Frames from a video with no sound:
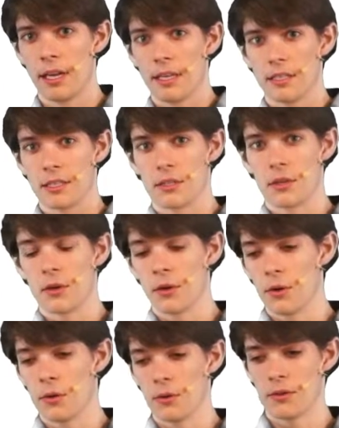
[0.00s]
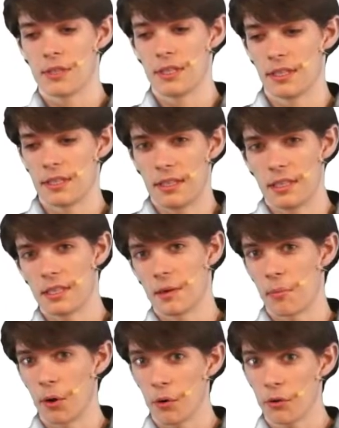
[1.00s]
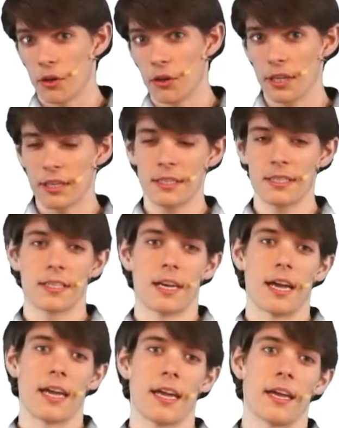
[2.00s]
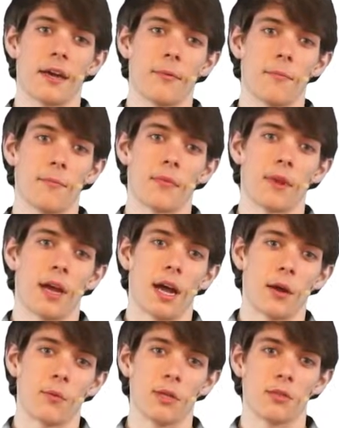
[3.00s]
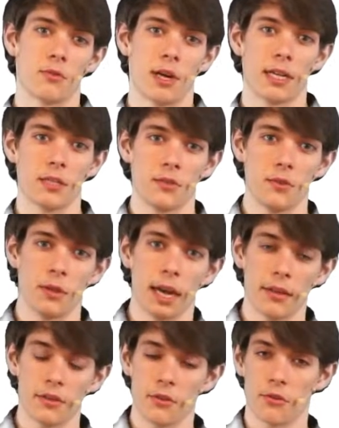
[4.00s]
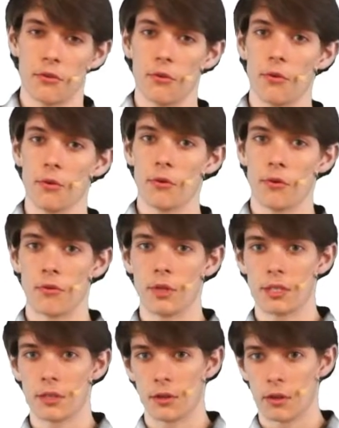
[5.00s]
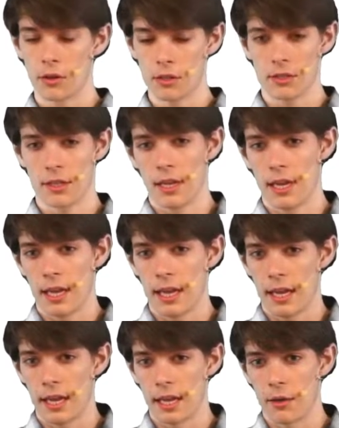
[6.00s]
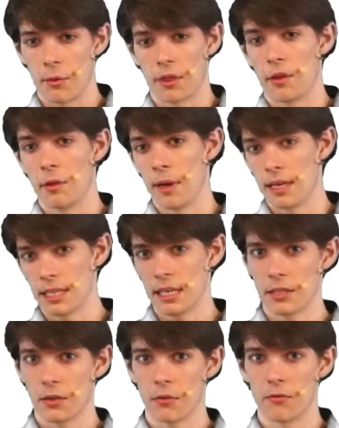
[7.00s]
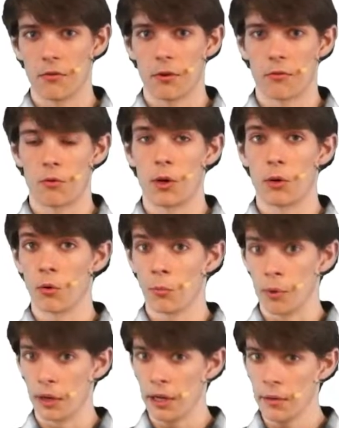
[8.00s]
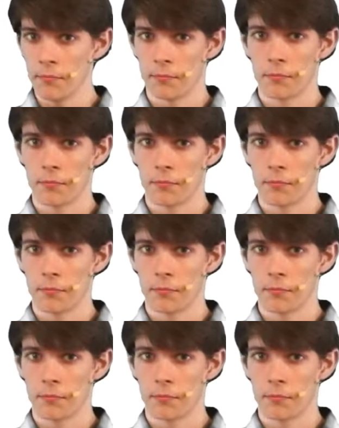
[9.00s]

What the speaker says: So, since this is a broad audience, I will try to guide you through this course with the basics of quantum computing,